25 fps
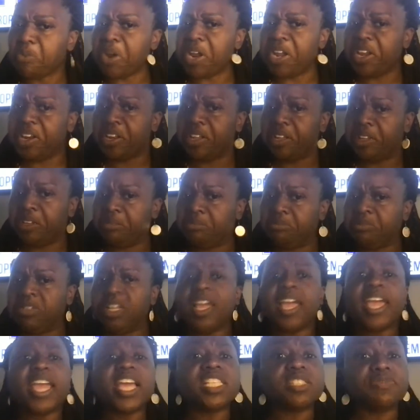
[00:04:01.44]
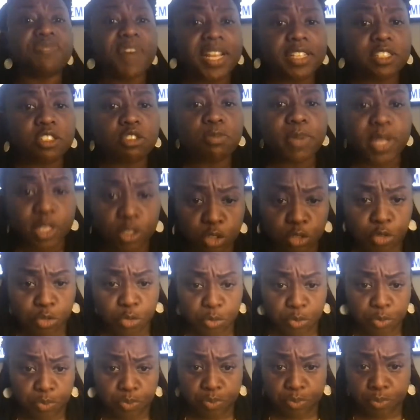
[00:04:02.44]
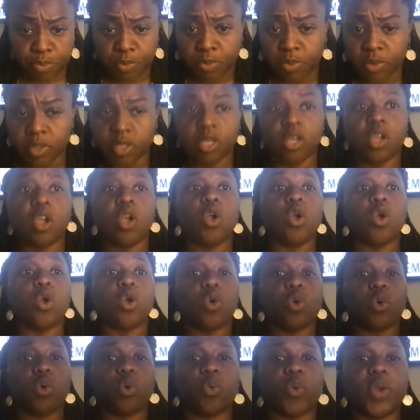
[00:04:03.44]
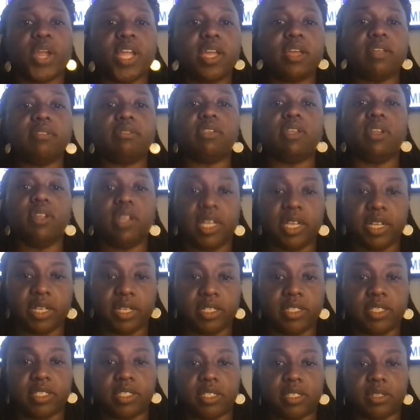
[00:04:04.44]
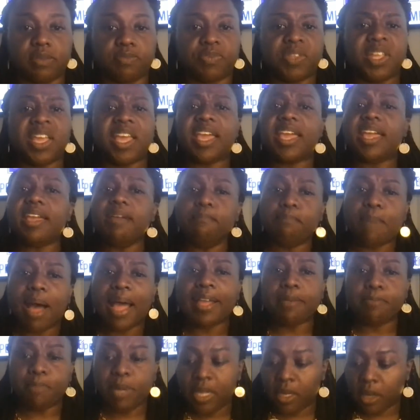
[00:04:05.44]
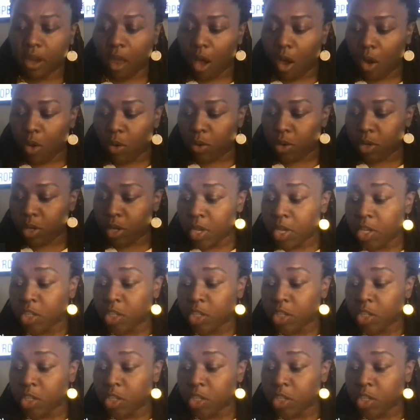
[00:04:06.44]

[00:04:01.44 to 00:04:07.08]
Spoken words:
Reading is fundamental. Read the lease. It might be long.